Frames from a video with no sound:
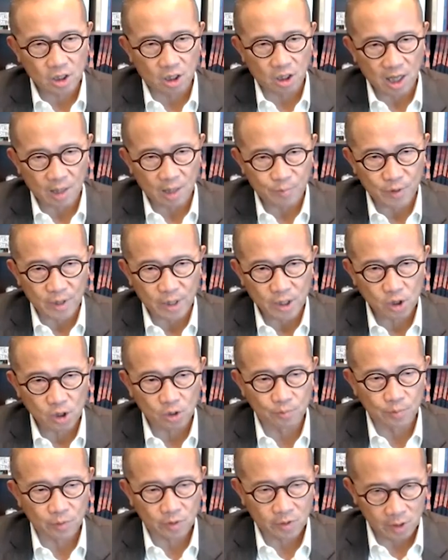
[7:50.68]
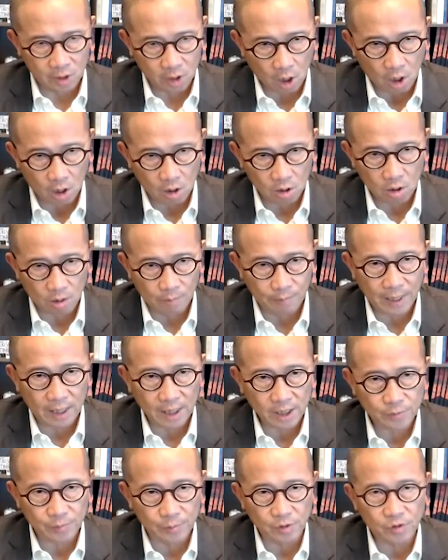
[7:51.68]
collaboration between the Hong Kong
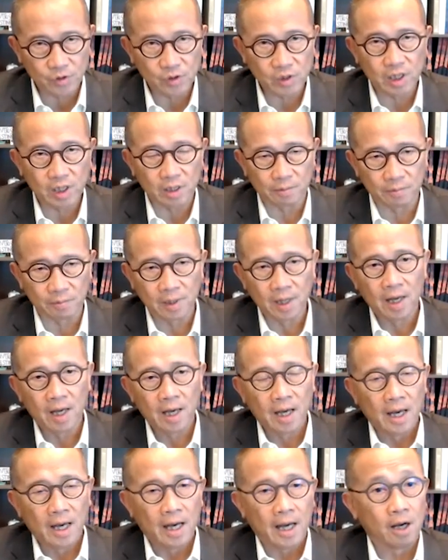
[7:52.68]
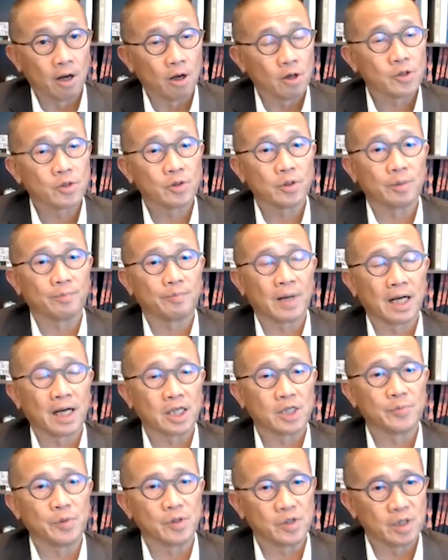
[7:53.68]
Palace Museum and also the
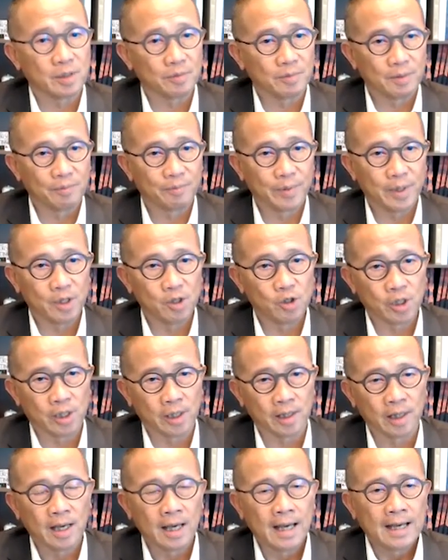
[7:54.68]
Palace Museum in Beijing.